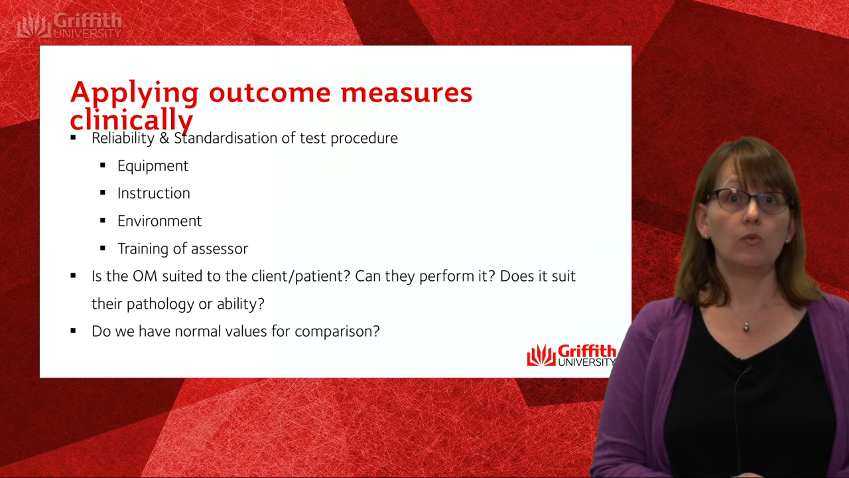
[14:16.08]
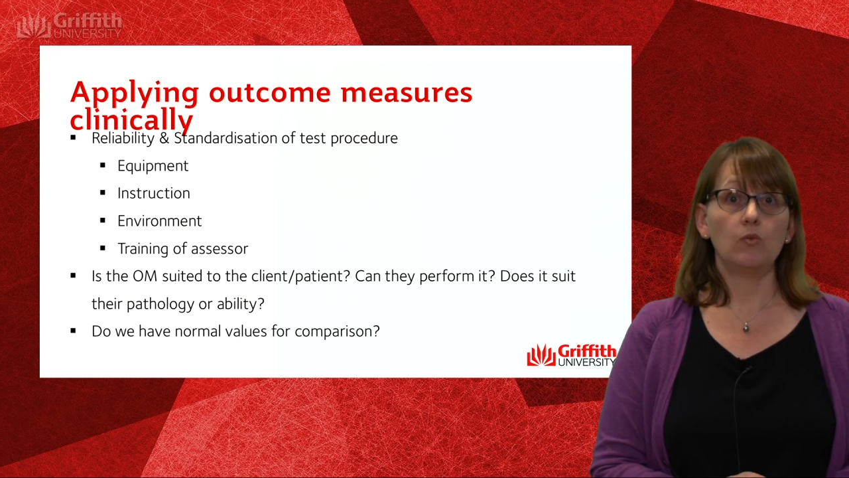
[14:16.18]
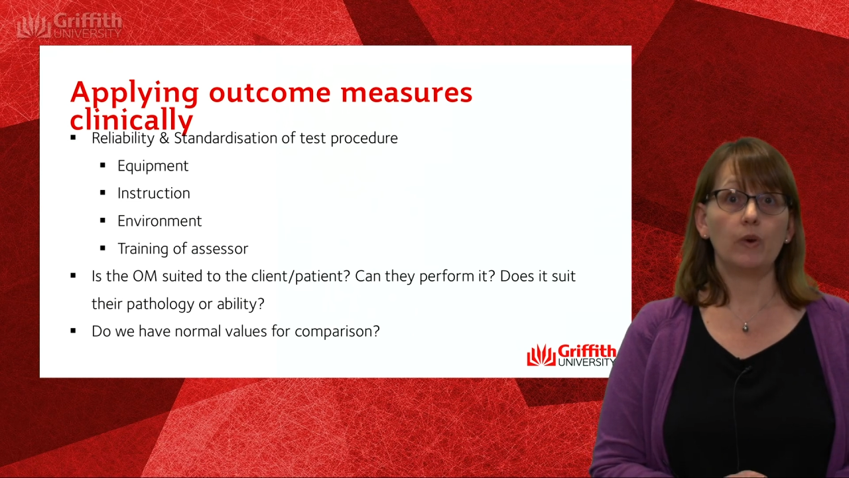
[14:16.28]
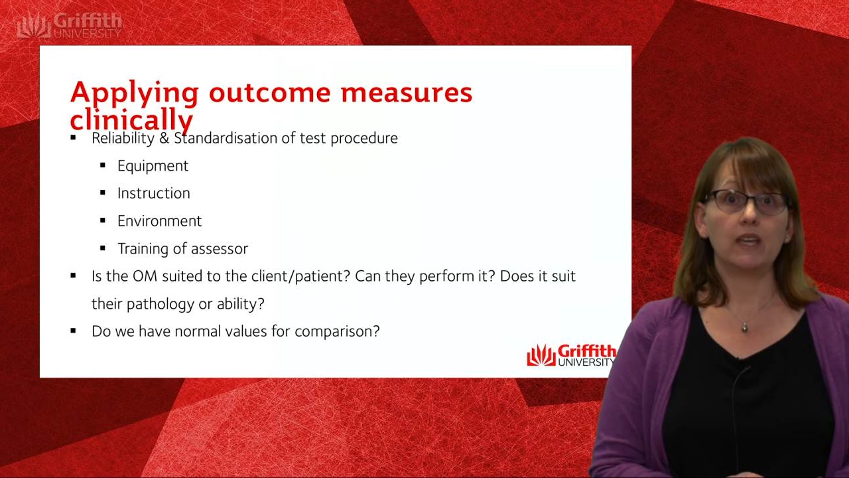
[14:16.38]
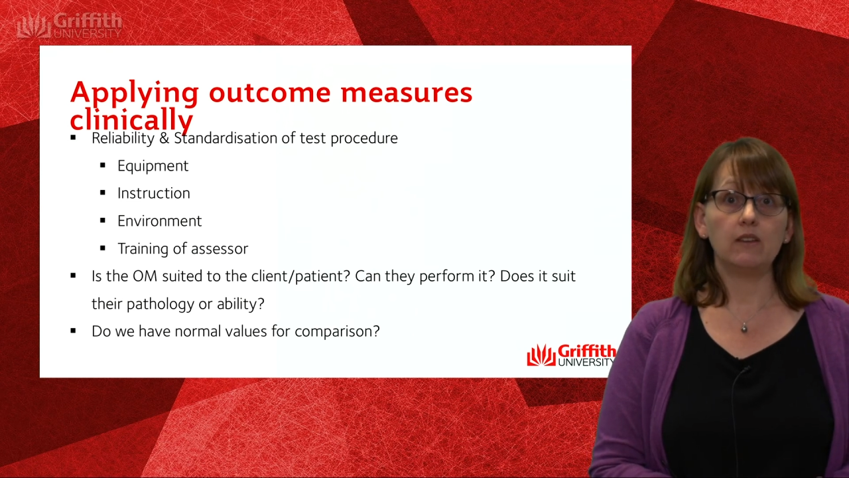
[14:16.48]

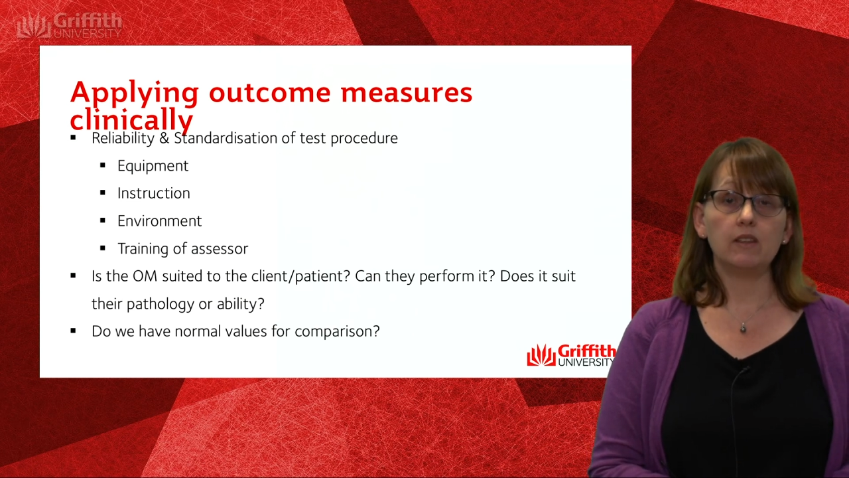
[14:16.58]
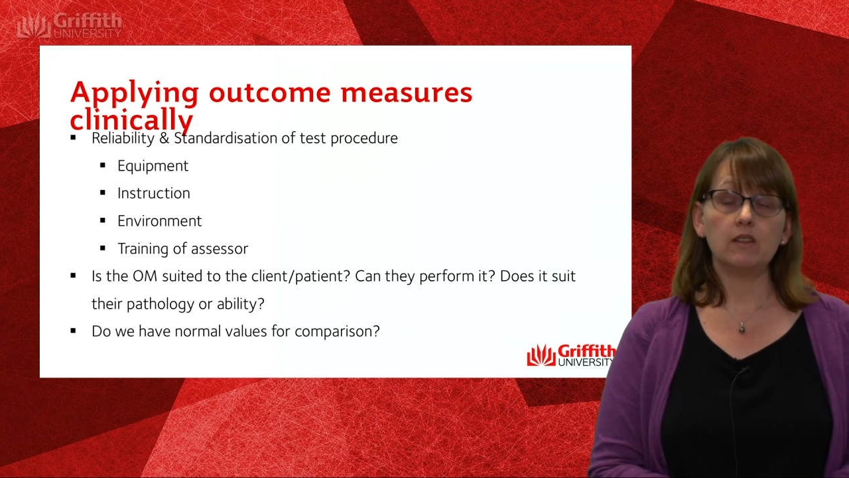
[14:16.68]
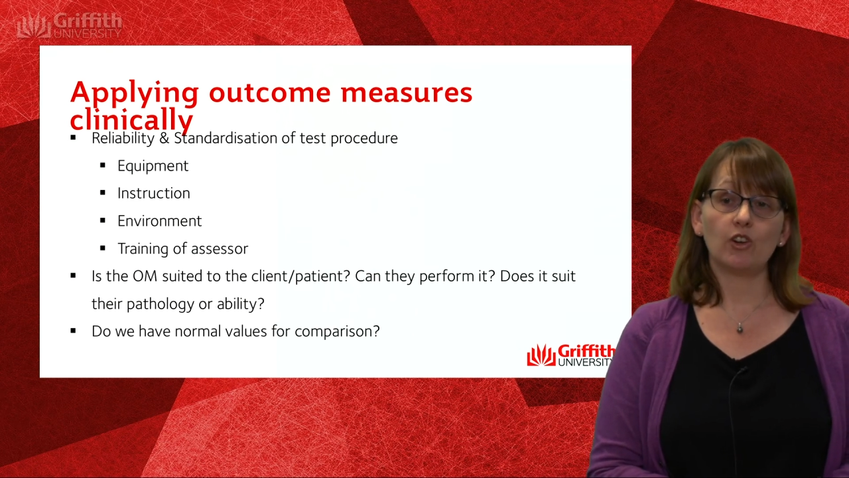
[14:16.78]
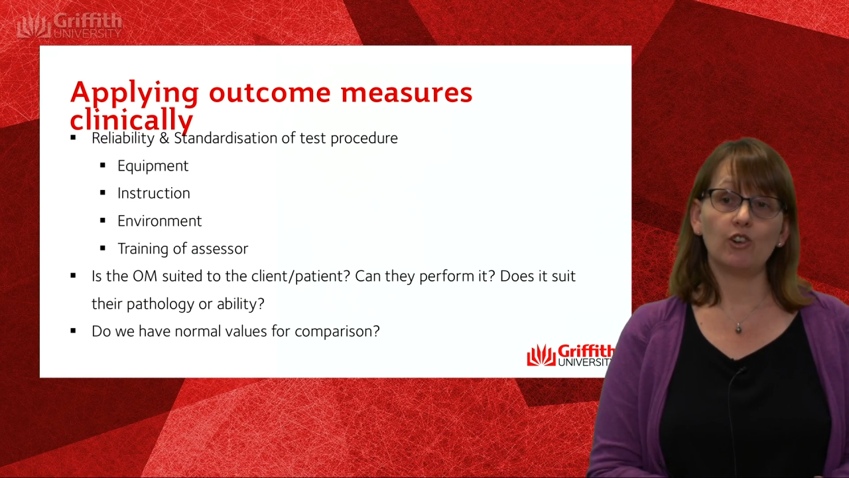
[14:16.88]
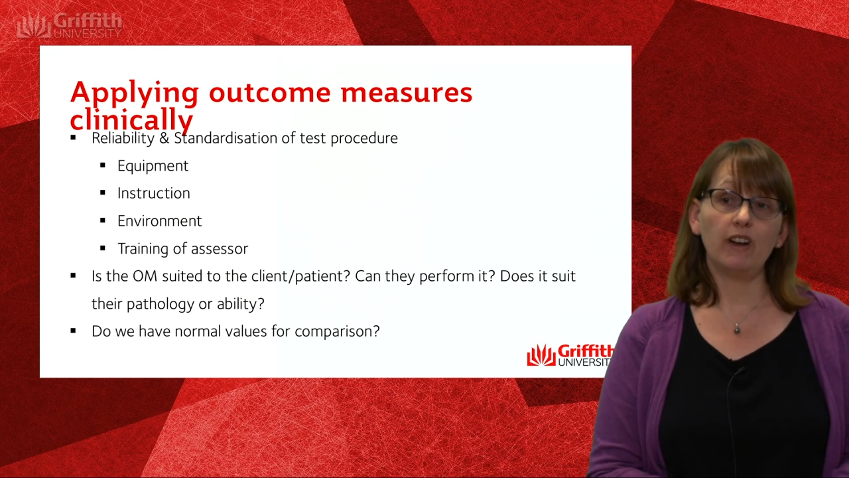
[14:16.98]
we're giving the
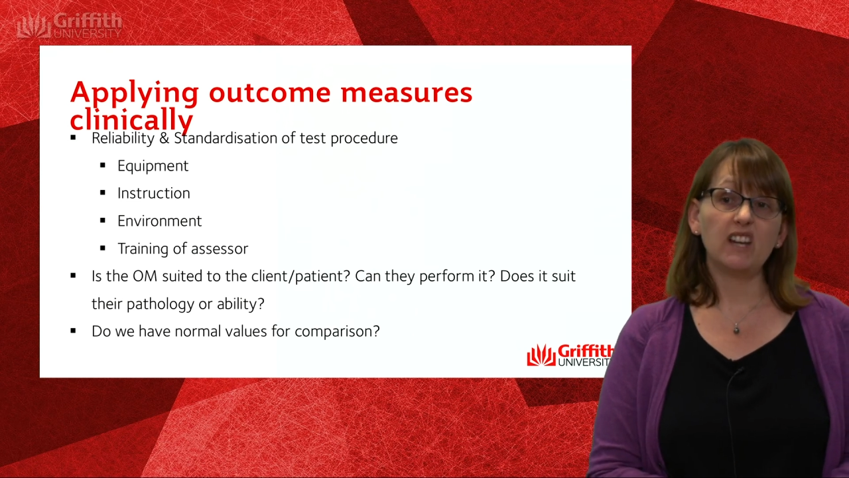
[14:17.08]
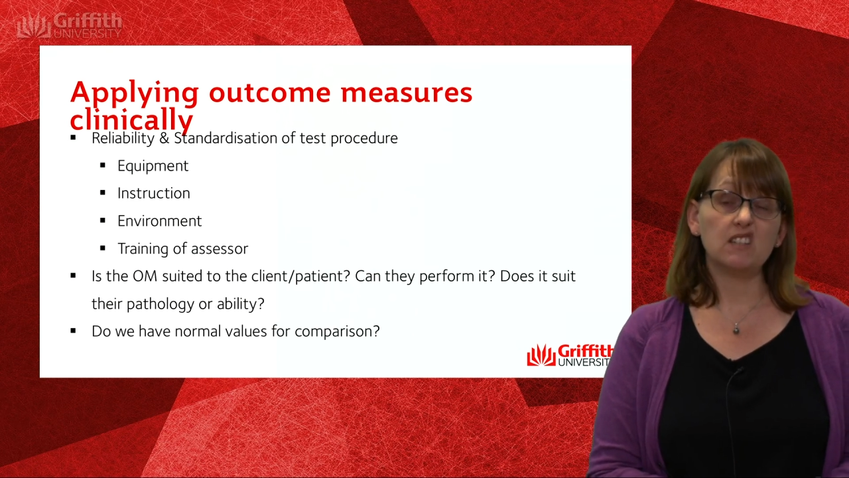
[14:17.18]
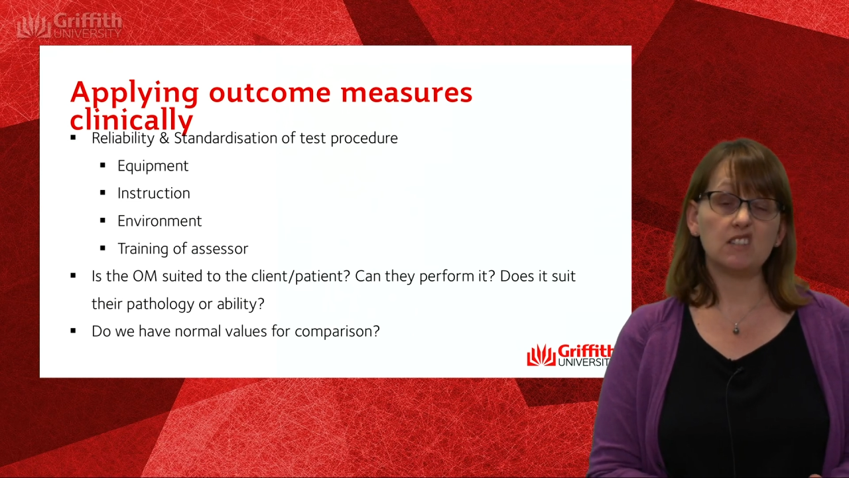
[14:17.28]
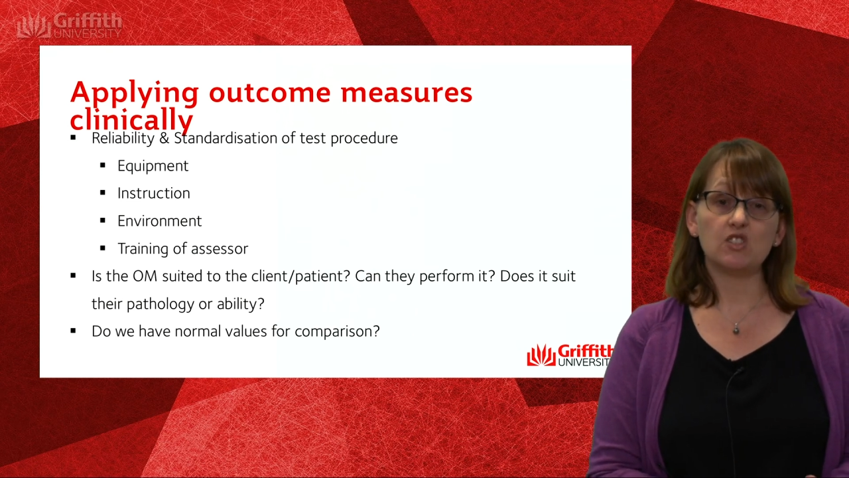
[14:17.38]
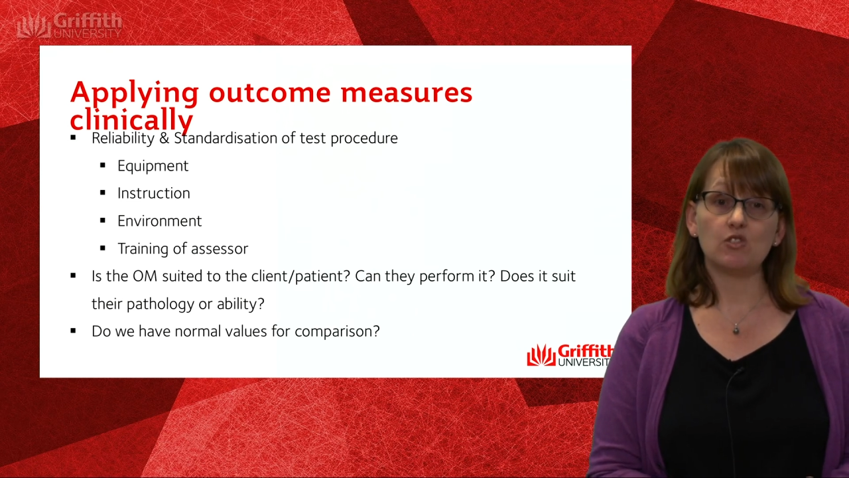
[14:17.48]
correct
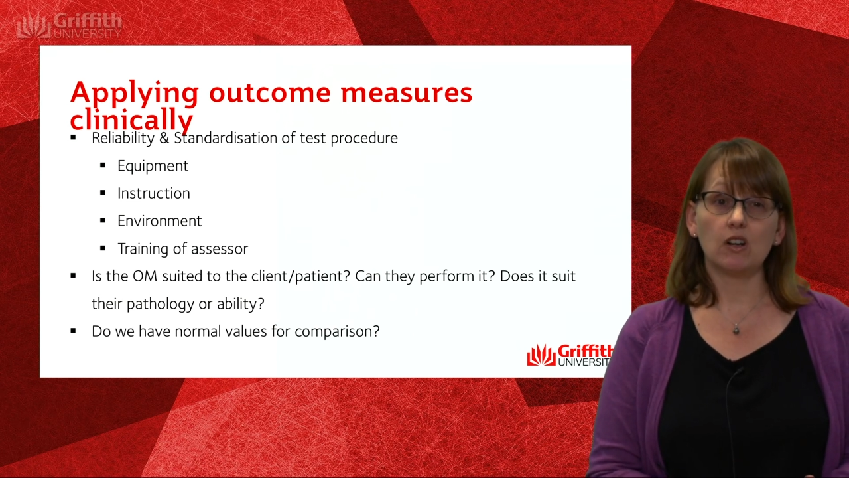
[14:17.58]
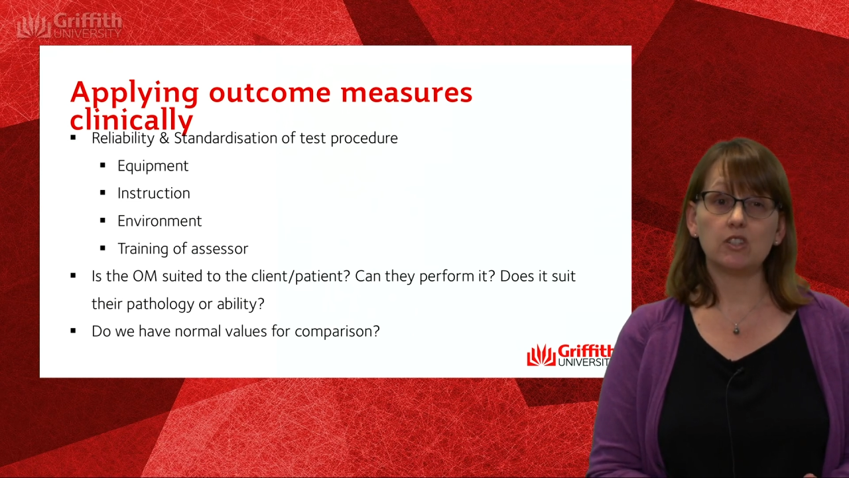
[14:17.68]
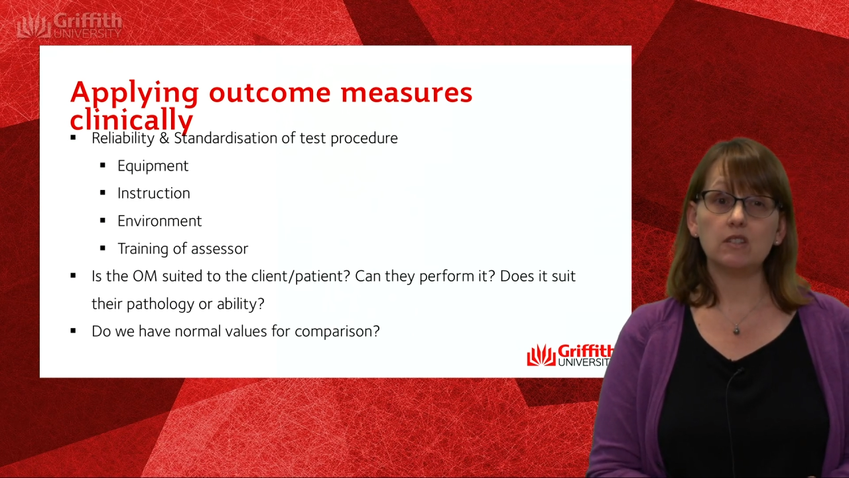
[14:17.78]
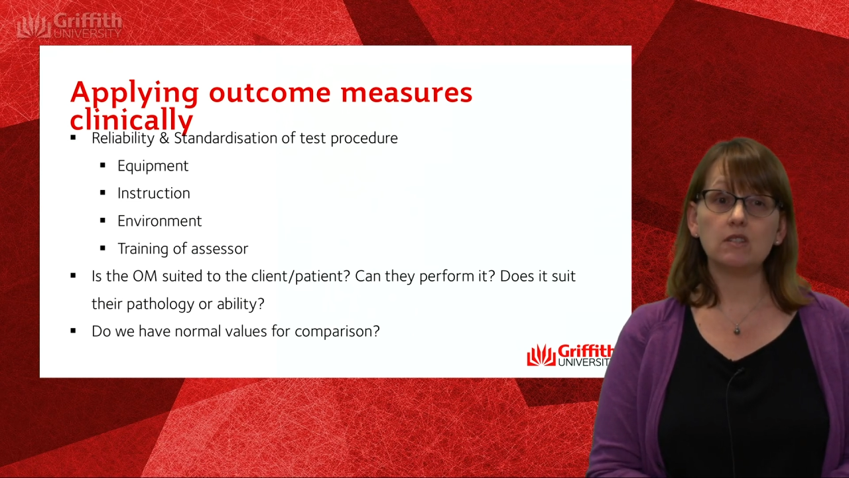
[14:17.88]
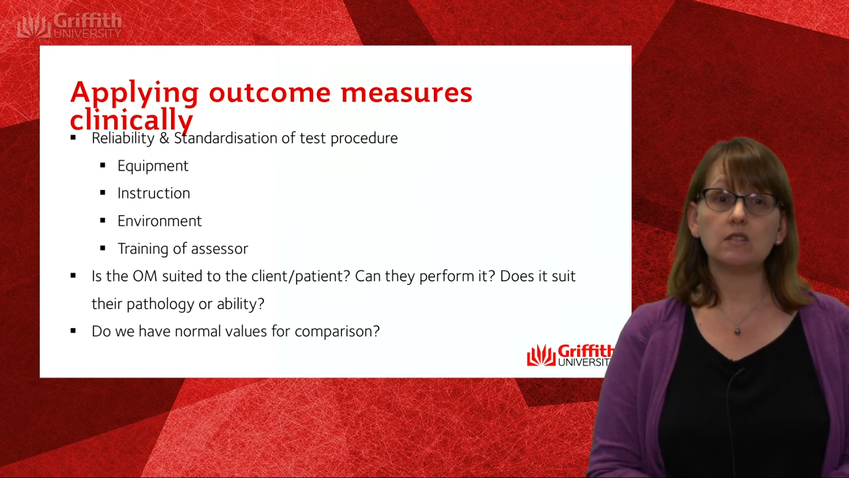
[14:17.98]

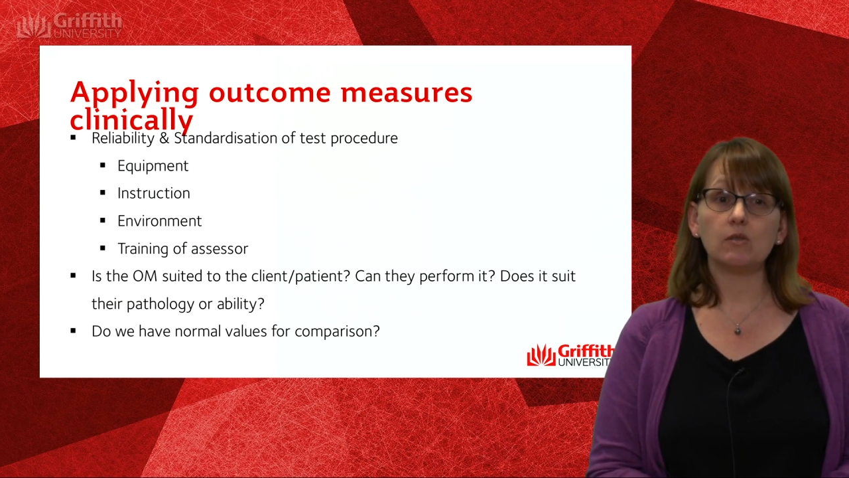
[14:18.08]
instructions,